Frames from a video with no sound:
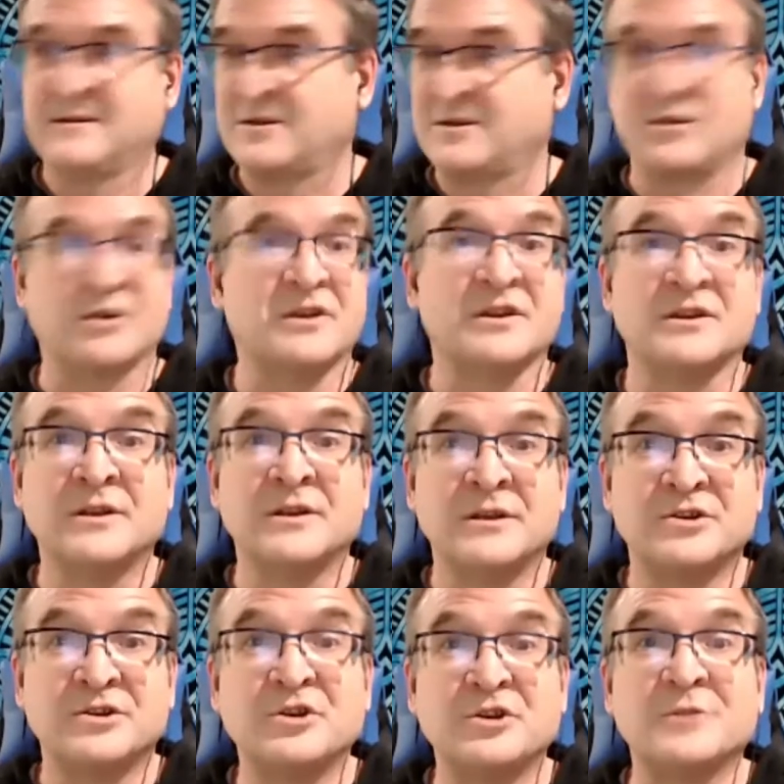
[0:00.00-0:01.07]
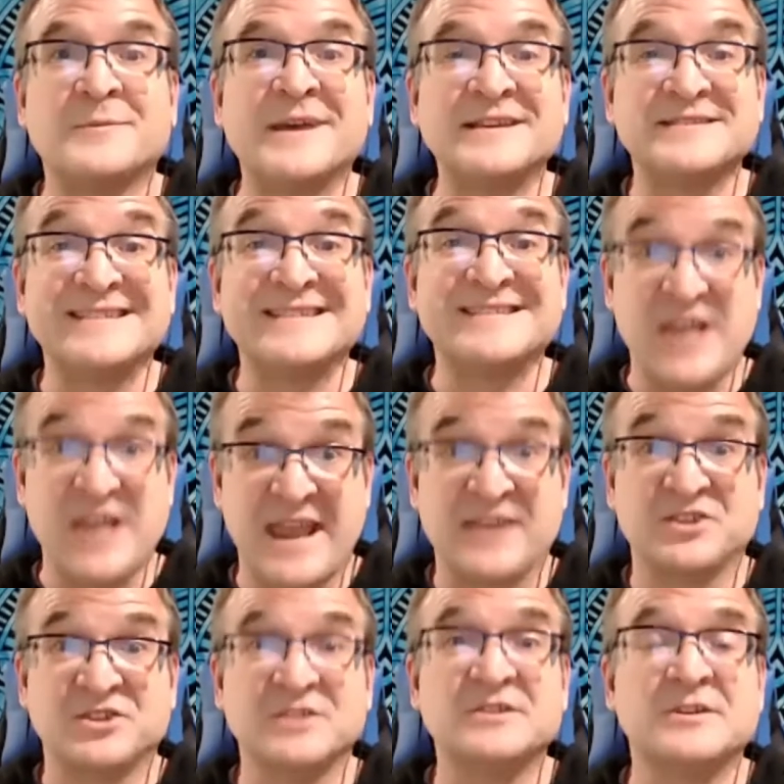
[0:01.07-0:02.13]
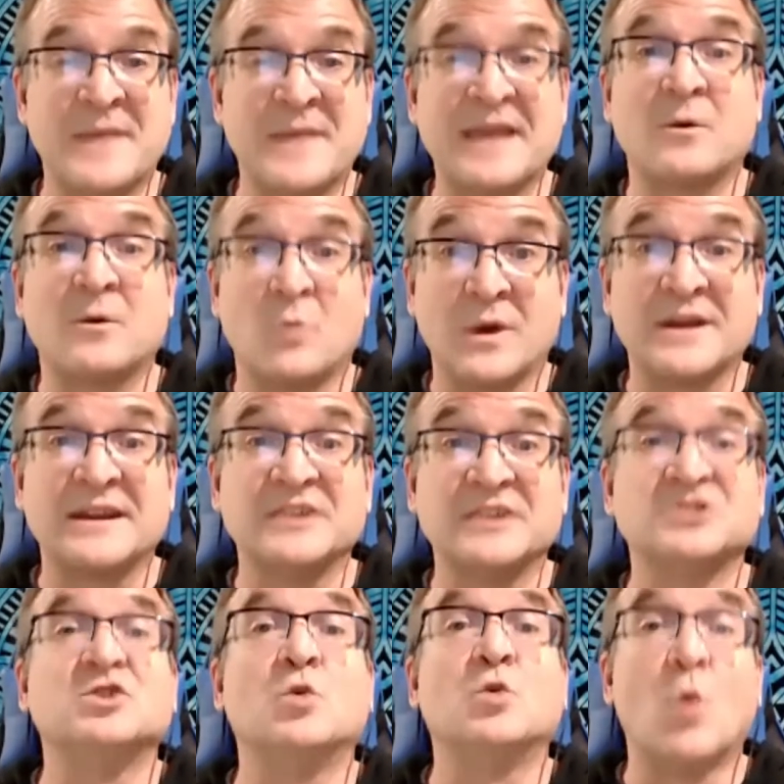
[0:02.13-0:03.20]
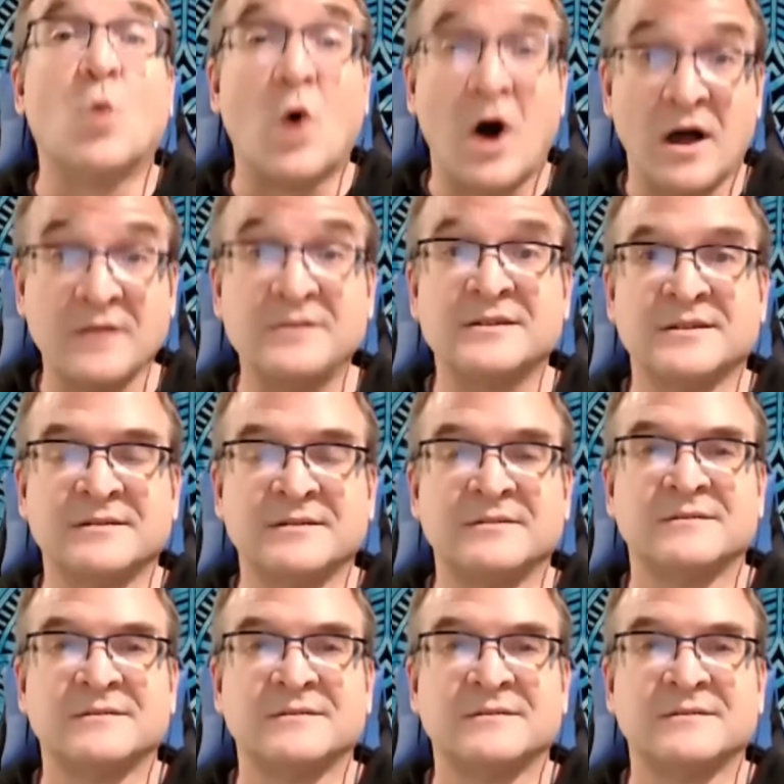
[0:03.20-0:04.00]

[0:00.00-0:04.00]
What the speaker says: You can do your best to change it, to make it what it is you want